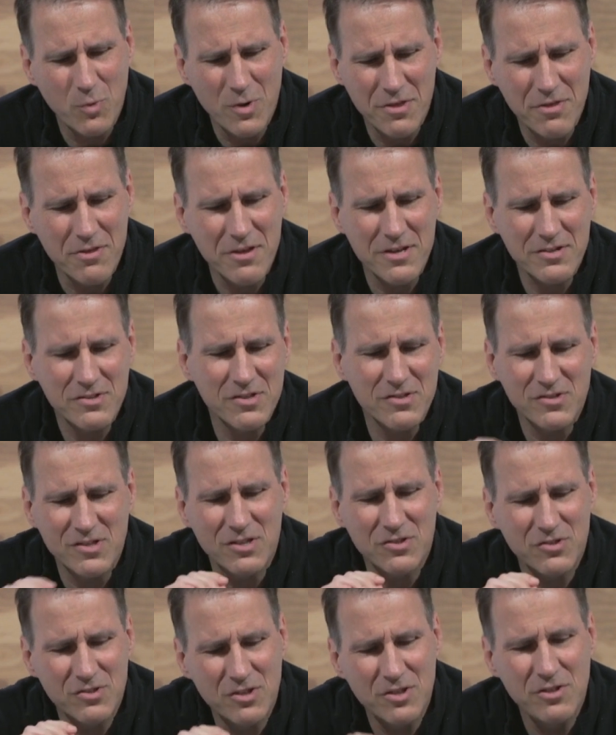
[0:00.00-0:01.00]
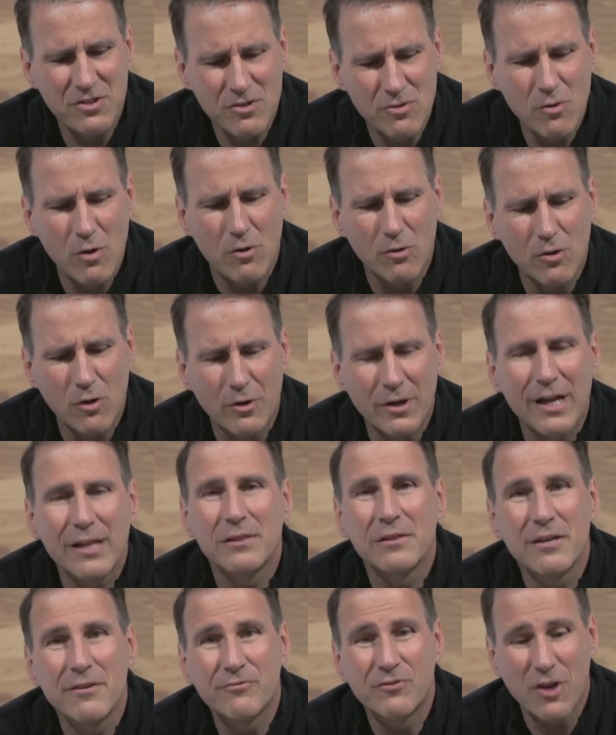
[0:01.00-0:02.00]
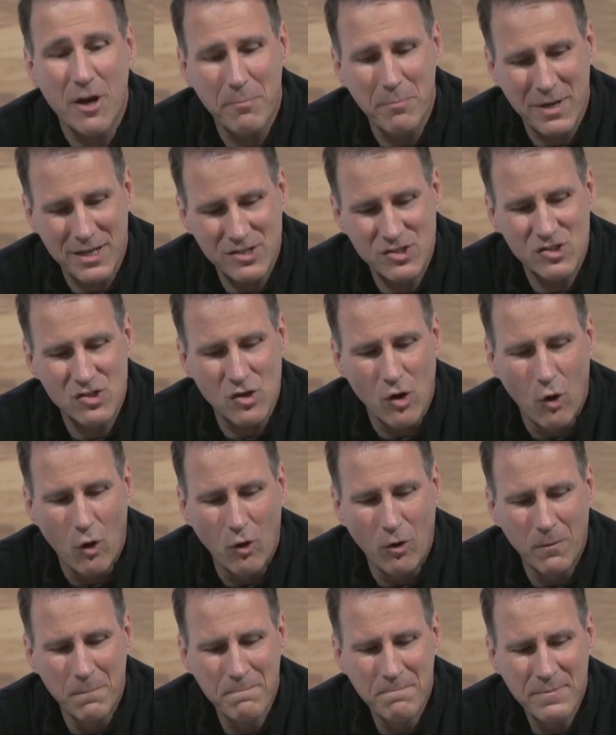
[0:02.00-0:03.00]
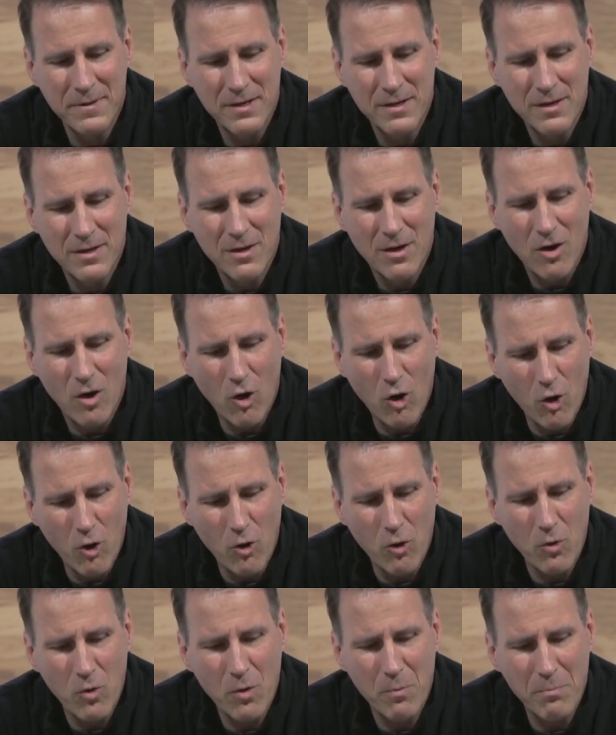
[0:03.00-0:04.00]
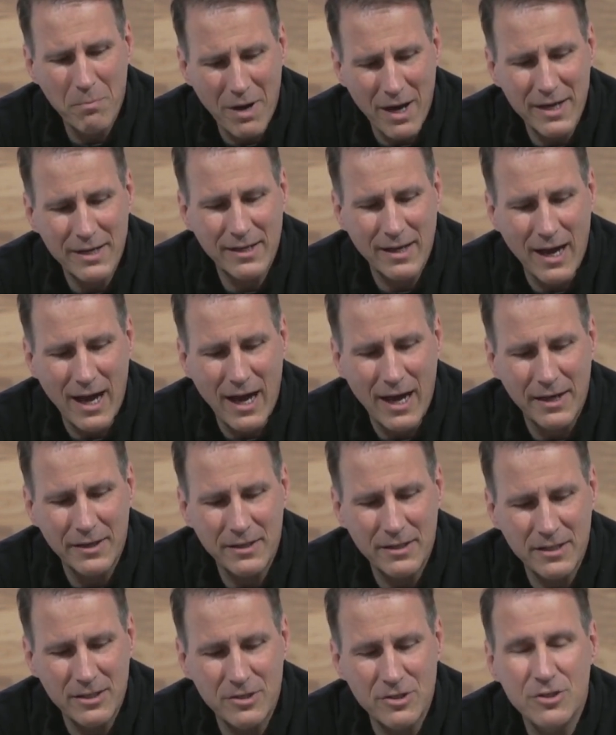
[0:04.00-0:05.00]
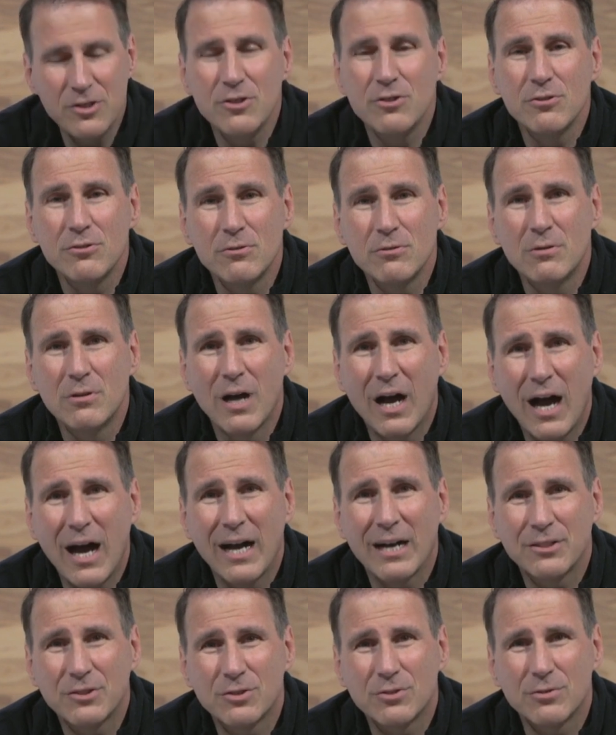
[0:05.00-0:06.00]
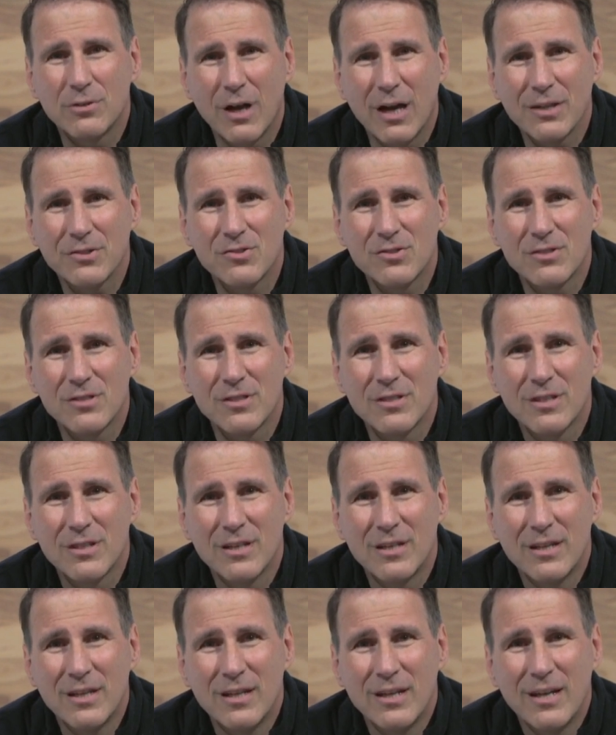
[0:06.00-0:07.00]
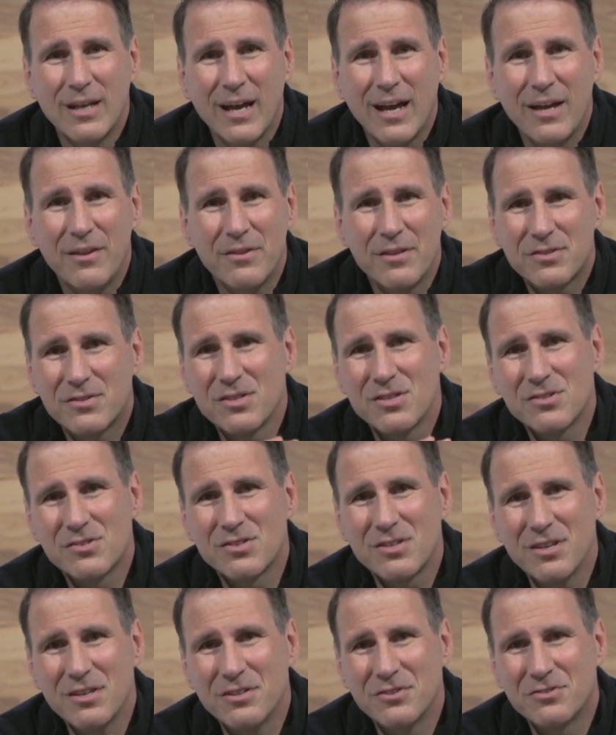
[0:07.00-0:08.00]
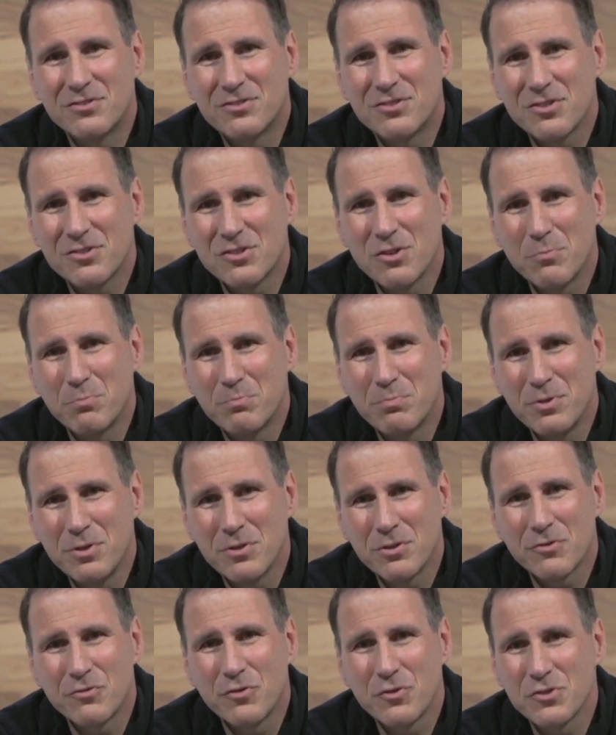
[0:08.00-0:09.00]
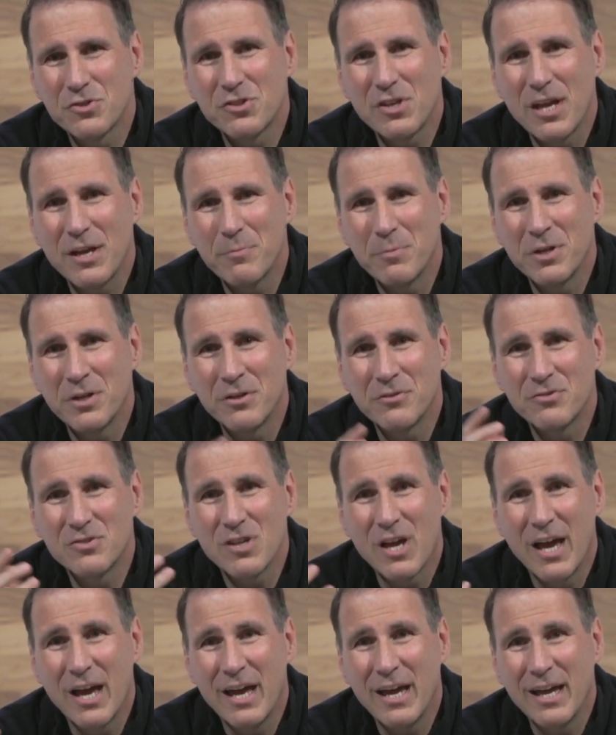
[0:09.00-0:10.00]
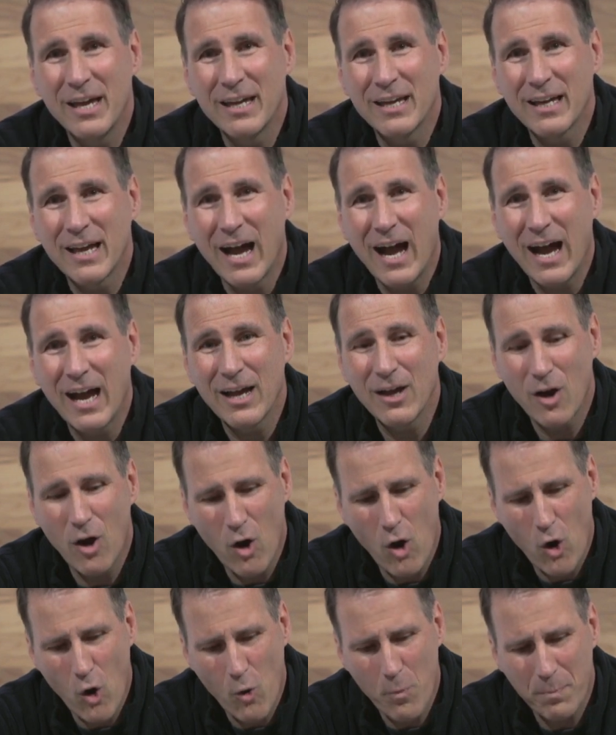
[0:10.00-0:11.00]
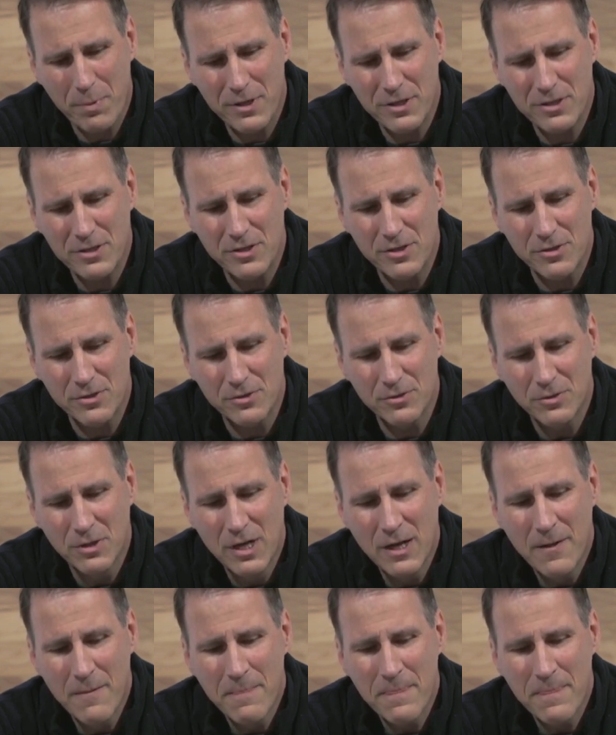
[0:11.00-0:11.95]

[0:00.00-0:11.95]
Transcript: with this it says, To you, O Lord, I lift up my soul. O my God, in you I trust. And this is, is just a beautiful statement of saying, I hope in you